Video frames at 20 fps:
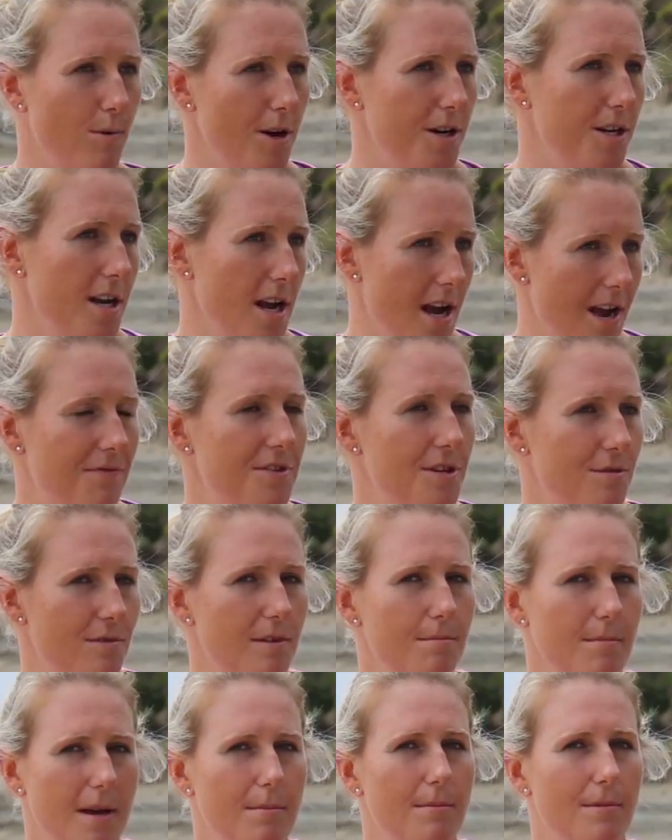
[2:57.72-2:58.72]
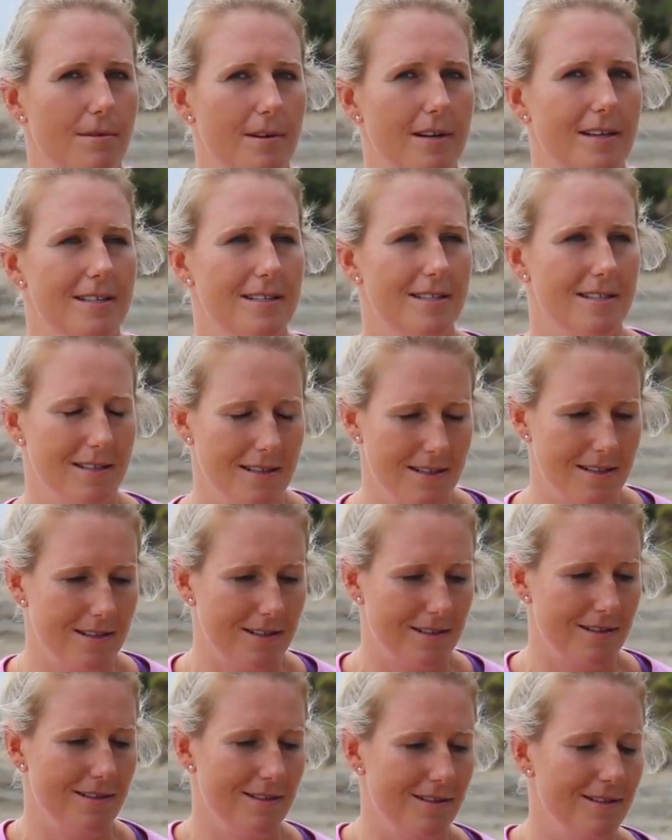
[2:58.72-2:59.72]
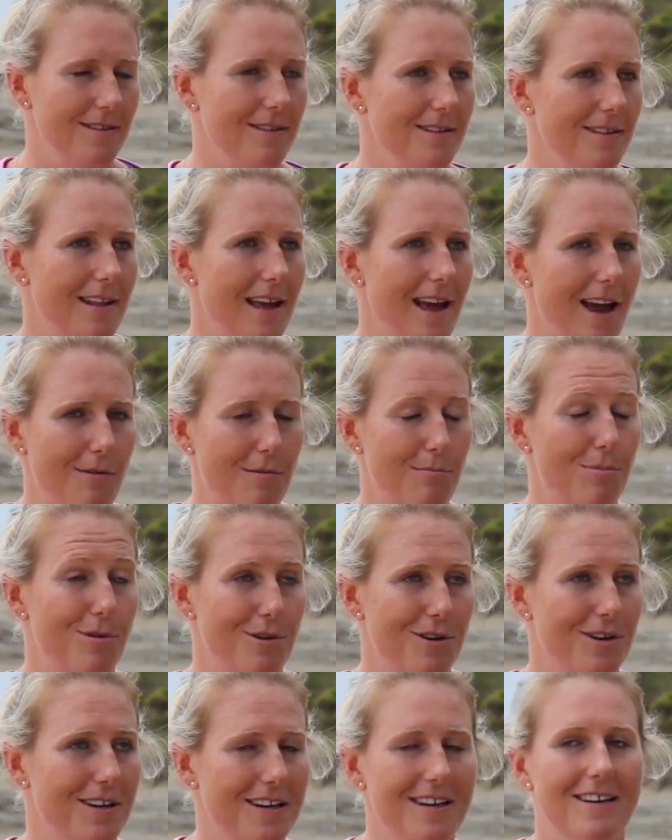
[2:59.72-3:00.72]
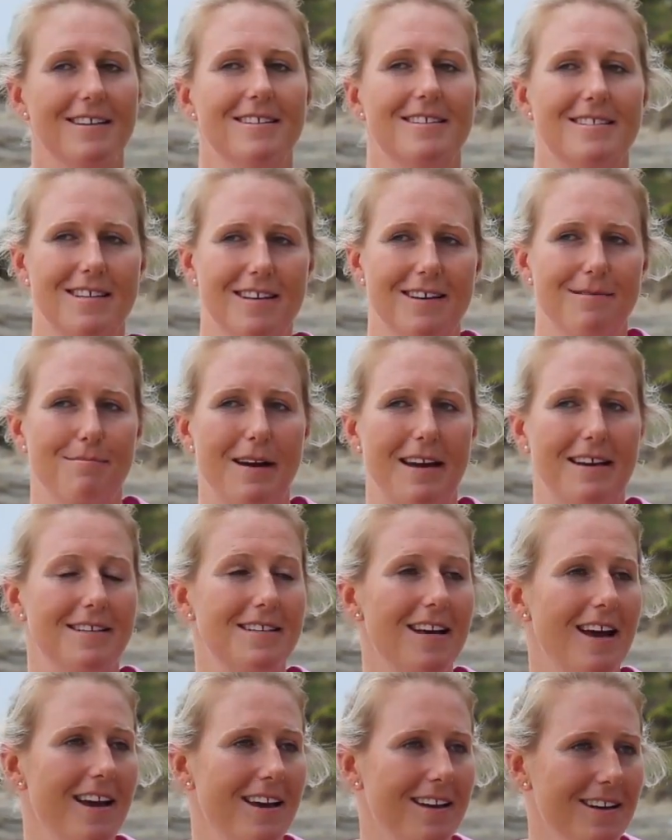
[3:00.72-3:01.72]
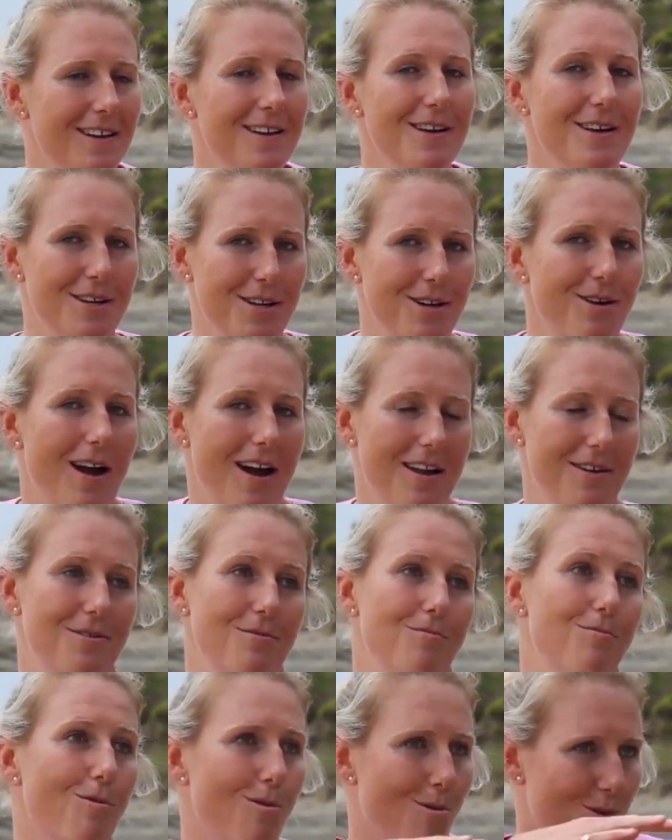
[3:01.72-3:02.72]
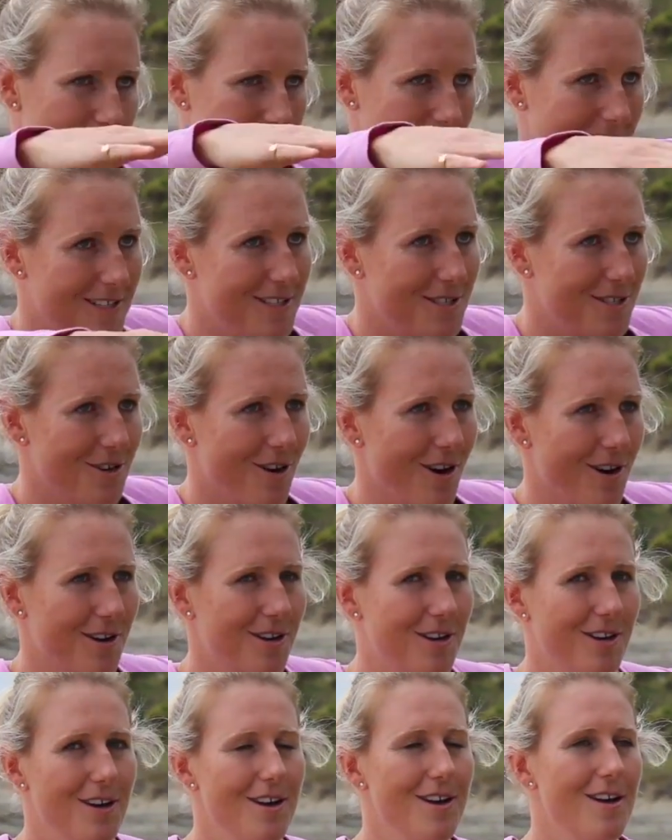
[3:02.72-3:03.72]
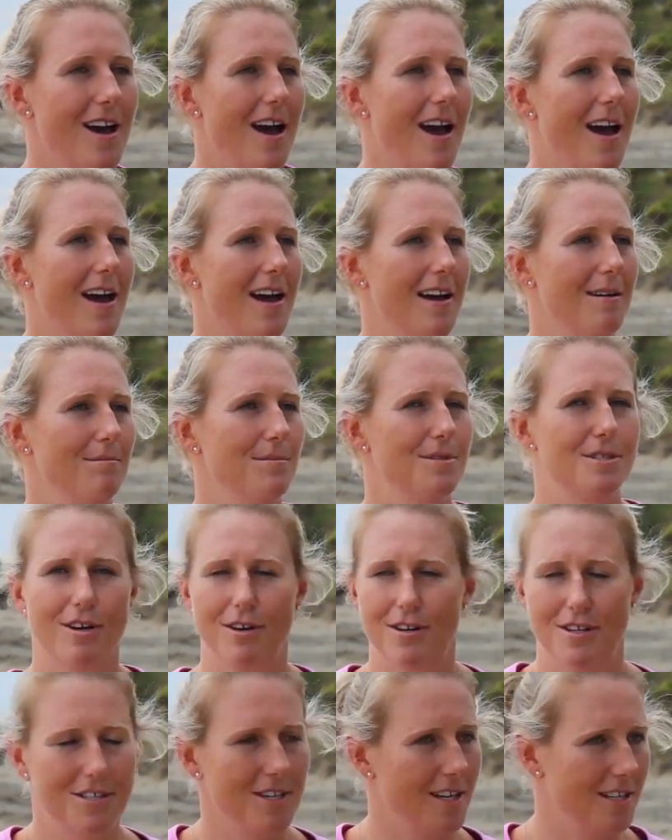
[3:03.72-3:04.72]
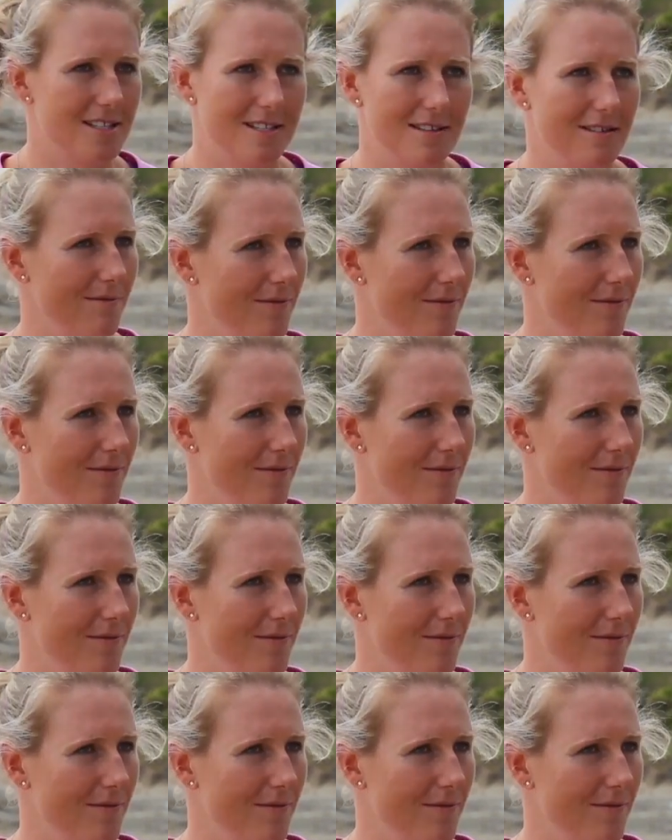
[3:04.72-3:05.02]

what you have to remember is how important it is to maintain your underwater stroke. Don't just